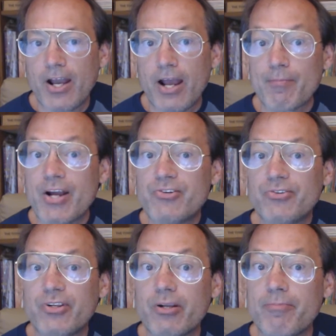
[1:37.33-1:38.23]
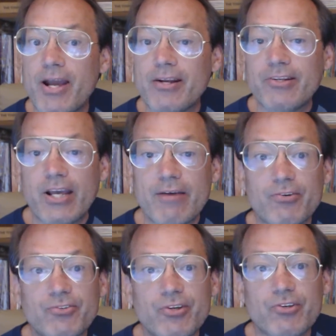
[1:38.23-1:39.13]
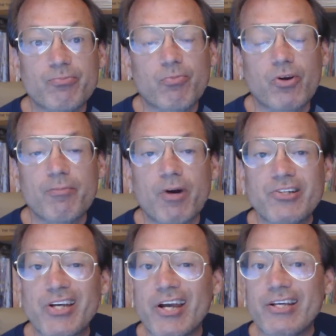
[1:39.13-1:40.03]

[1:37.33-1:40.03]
And my interest in Amanda Davis is pretty much